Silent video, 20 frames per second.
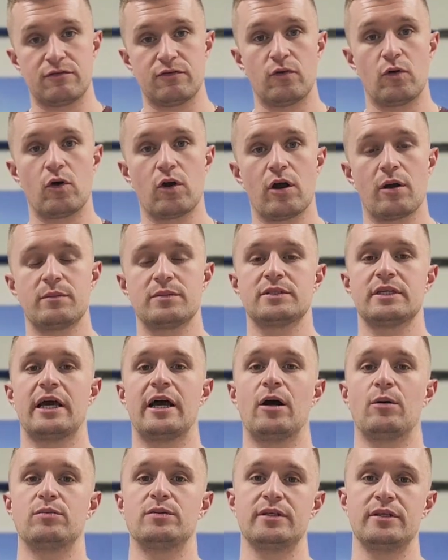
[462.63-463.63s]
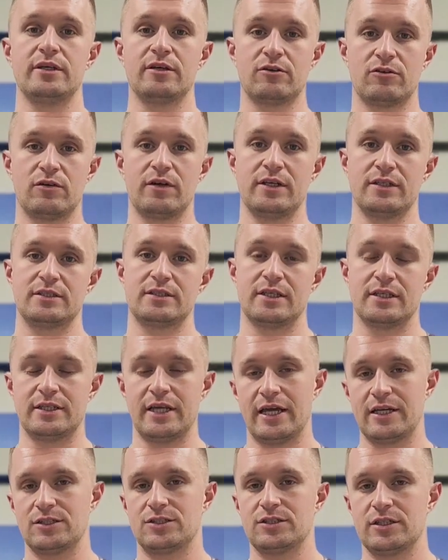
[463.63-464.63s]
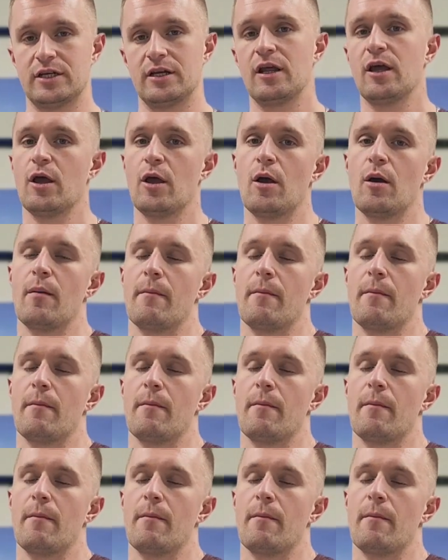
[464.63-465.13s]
forearms to help decrease the tension,